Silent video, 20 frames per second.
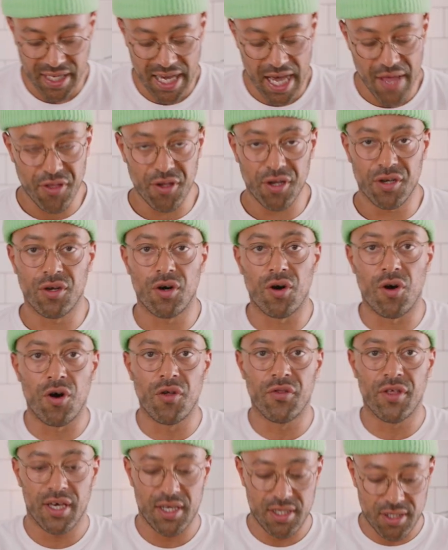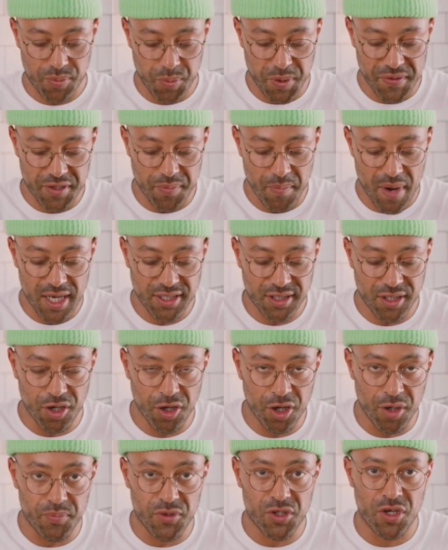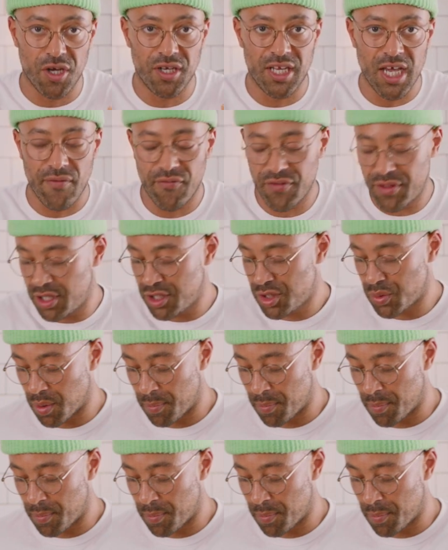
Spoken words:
gathered all this, we've smashed it up, turned everything into